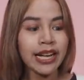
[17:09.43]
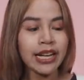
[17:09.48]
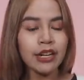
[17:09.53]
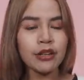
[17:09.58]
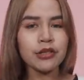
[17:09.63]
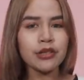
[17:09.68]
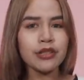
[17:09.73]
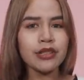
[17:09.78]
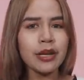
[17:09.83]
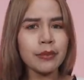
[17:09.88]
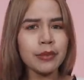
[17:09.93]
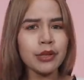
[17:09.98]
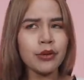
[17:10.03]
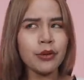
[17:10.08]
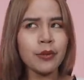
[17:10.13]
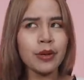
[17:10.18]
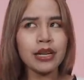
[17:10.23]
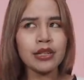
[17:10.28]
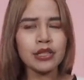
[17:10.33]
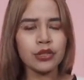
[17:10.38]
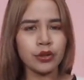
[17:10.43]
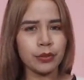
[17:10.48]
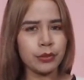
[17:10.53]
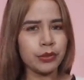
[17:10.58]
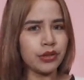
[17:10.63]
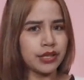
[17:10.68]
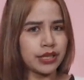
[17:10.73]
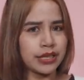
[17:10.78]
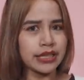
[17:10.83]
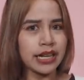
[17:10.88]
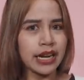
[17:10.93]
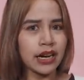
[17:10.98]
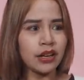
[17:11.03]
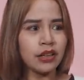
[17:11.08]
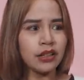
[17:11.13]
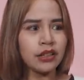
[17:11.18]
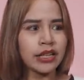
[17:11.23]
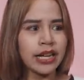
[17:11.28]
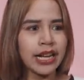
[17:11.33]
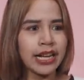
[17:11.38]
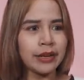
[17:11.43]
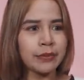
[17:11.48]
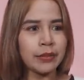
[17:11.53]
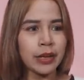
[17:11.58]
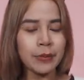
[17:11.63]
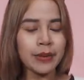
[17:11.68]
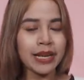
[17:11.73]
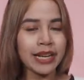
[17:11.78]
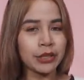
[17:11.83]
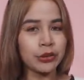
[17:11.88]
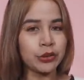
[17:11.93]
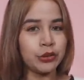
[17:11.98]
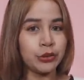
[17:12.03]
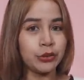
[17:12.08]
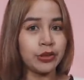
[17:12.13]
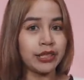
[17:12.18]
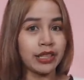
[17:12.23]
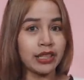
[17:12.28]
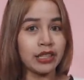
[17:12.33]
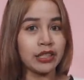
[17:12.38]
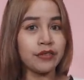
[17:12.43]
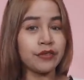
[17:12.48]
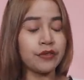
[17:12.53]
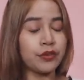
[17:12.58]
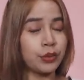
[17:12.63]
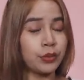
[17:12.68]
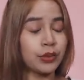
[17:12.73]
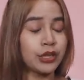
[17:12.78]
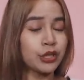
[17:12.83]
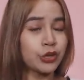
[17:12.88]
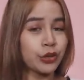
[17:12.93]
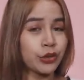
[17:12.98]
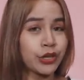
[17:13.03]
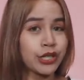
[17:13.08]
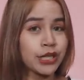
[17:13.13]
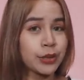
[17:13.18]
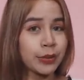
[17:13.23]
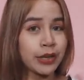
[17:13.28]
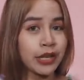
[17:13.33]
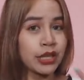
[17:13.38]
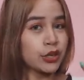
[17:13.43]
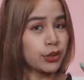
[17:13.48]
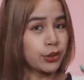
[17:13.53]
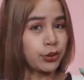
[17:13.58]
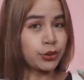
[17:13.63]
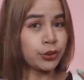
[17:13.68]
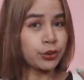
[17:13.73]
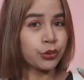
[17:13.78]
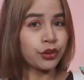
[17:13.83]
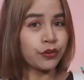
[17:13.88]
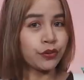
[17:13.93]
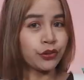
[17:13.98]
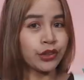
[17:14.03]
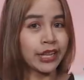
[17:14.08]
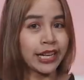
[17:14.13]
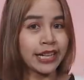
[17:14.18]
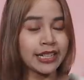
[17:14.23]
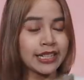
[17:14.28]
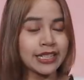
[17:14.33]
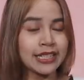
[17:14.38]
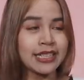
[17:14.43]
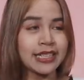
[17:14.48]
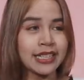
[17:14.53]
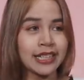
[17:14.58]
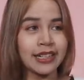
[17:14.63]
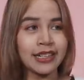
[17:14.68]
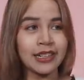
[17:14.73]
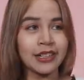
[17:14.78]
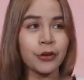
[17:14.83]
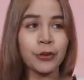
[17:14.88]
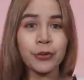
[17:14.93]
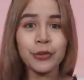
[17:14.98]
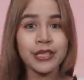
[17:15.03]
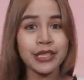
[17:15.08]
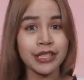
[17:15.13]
And also let me know what else you want me to style, and maybe I could do another viewer choice part 2 if you like this whole